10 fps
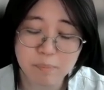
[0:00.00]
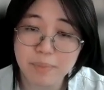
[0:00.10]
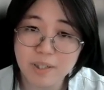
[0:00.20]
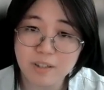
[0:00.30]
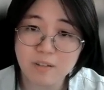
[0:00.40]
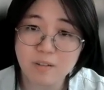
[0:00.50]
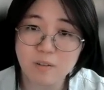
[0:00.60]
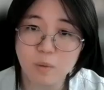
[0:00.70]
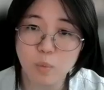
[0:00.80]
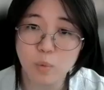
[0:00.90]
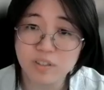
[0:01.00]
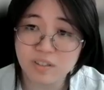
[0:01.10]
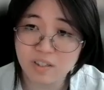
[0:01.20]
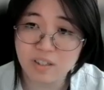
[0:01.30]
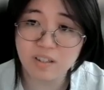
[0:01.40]
But we
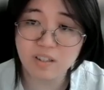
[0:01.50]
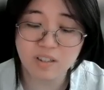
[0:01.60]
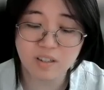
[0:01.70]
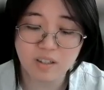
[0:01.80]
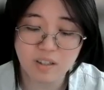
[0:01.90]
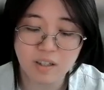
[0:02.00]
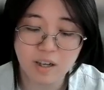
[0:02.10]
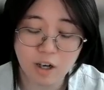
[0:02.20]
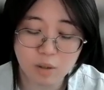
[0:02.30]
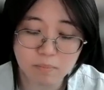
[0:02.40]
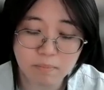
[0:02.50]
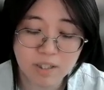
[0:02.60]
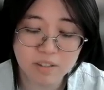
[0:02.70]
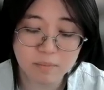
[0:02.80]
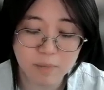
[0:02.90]
sit,
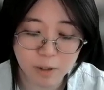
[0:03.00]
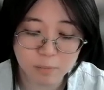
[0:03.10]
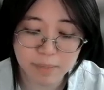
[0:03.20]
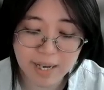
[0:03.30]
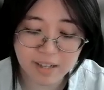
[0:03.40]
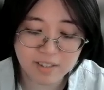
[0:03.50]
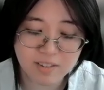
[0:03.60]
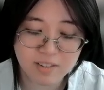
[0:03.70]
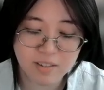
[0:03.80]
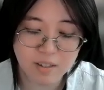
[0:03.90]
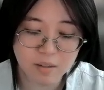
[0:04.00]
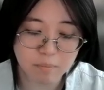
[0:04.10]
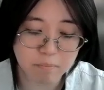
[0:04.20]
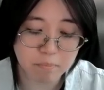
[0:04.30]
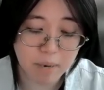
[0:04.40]
our backs
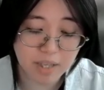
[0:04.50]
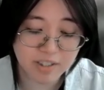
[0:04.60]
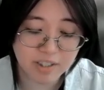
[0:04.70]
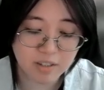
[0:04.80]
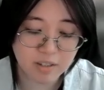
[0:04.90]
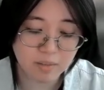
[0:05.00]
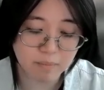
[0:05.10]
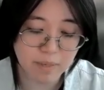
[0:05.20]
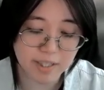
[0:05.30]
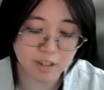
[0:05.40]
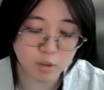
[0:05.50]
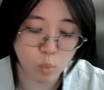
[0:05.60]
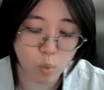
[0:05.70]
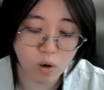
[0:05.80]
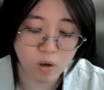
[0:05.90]
mothered by this
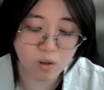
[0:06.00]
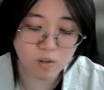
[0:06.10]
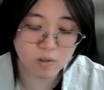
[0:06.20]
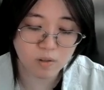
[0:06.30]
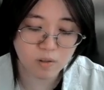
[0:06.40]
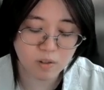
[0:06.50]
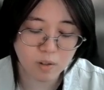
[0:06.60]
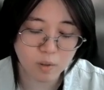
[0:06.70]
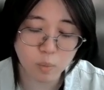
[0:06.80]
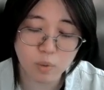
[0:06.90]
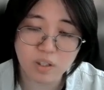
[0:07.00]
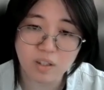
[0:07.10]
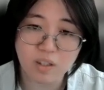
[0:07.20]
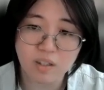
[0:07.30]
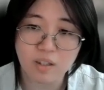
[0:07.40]
wall,
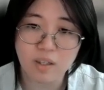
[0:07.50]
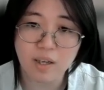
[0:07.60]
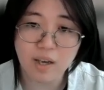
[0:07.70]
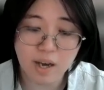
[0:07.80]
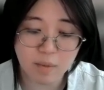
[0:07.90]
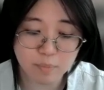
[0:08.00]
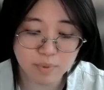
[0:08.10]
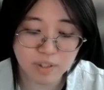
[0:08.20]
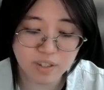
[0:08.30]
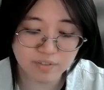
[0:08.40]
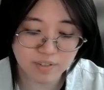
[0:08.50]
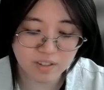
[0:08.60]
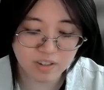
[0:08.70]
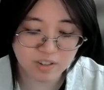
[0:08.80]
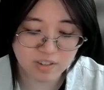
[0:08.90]
we, a brief
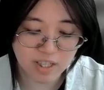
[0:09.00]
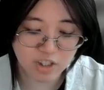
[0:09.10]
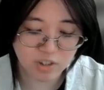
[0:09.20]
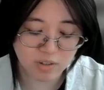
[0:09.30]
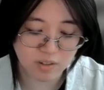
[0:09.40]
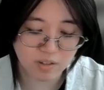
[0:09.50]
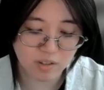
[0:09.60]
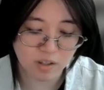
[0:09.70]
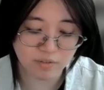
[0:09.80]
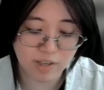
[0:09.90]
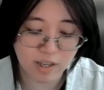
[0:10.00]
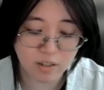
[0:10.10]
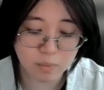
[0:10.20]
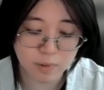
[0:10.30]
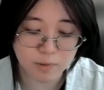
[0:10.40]
intersection of
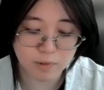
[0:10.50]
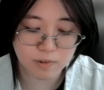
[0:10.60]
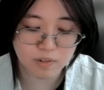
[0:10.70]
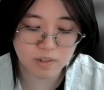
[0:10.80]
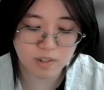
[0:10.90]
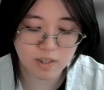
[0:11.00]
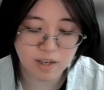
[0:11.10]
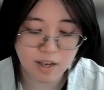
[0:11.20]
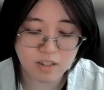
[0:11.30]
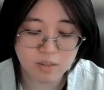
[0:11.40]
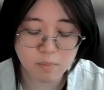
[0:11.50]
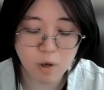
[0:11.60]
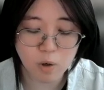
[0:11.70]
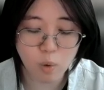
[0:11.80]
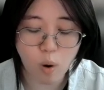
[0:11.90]
elbows, a
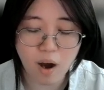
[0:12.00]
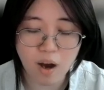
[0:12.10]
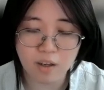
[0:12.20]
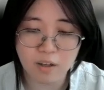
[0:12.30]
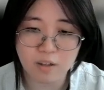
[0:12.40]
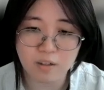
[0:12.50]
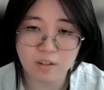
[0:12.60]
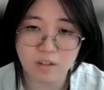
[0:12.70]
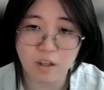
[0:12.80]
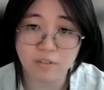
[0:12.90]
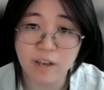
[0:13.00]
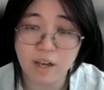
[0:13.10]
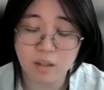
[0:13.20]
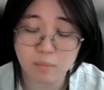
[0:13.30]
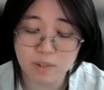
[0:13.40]
small choir of
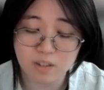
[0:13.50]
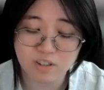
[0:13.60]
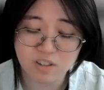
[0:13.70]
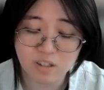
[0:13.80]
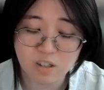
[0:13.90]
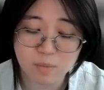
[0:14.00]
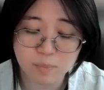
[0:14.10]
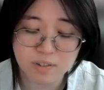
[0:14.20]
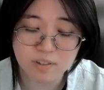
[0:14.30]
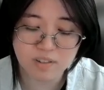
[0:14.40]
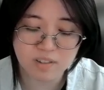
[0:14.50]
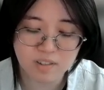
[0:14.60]
helpless slurps,